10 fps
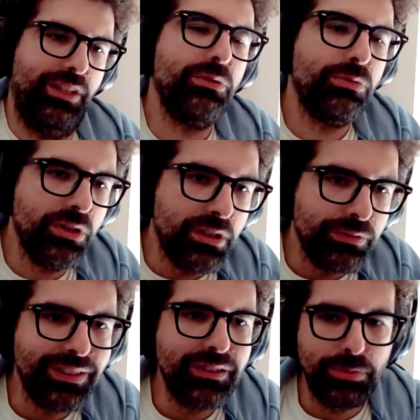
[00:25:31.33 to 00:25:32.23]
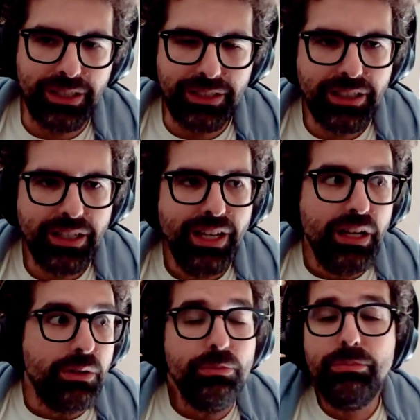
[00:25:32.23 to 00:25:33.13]
that work of explaining.
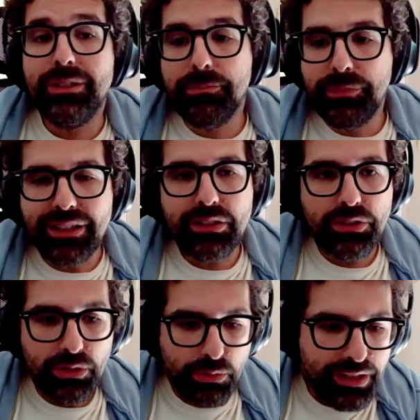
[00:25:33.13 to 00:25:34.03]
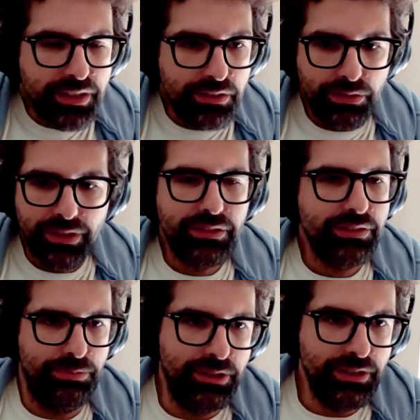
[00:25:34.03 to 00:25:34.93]
But that's on the one hand, so
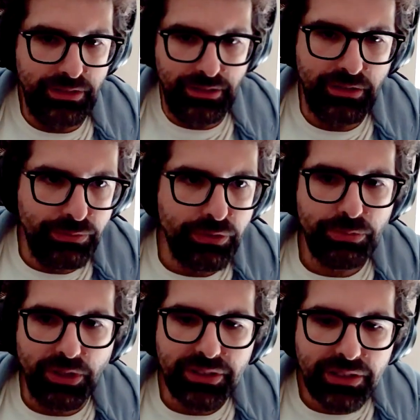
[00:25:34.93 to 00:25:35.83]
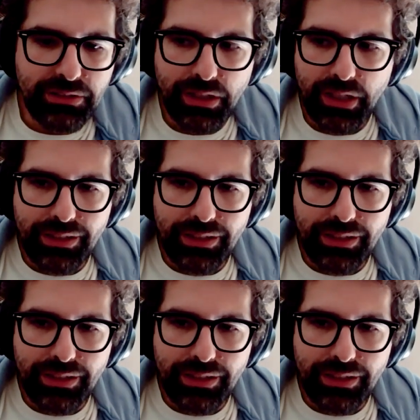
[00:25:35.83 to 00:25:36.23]
that's typically a false positive.